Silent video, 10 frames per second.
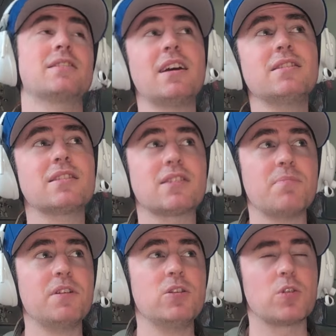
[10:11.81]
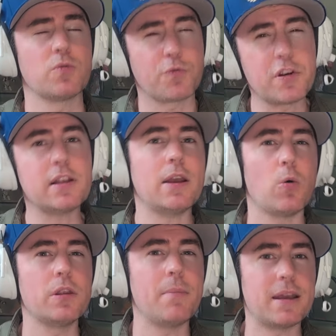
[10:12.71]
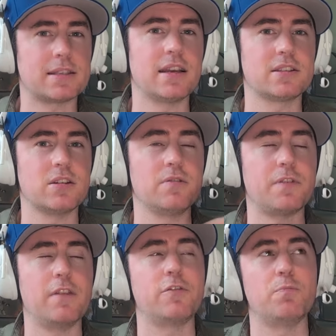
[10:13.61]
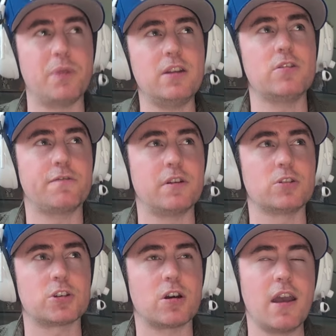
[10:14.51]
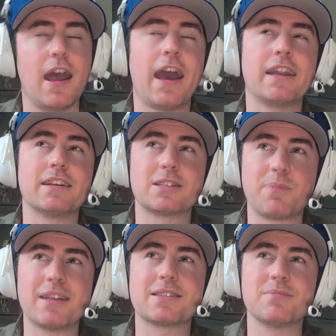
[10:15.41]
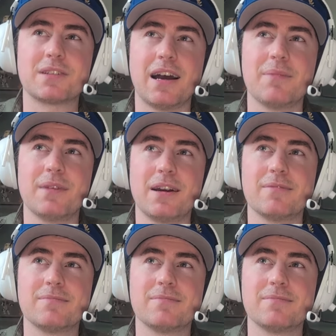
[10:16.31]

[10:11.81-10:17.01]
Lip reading: sense is something you can really only make sense of if you've been to the future and you spend some time there.